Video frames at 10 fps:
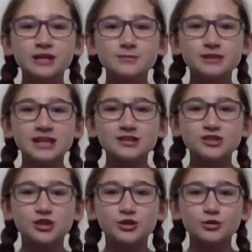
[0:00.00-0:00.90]
them
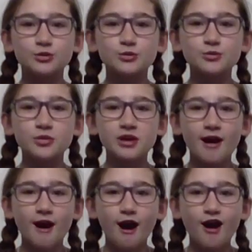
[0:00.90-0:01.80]
since youth,
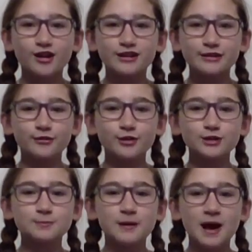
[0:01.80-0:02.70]
our
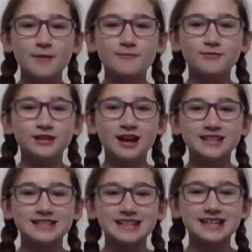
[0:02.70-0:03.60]
heroes Bob
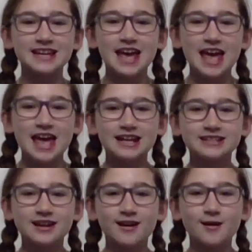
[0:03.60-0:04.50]
Flossie and
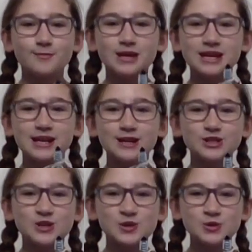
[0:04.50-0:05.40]
Tommy
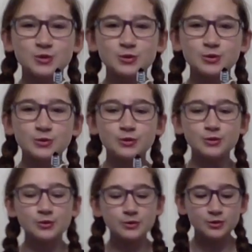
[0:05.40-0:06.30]

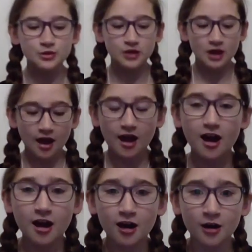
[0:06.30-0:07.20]
Tooth.
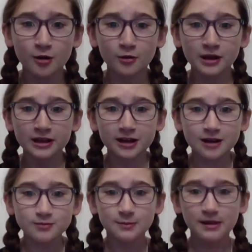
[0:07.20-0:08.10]
Uh-oh, here
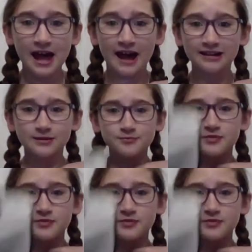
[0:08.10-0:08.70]
comes the plaque.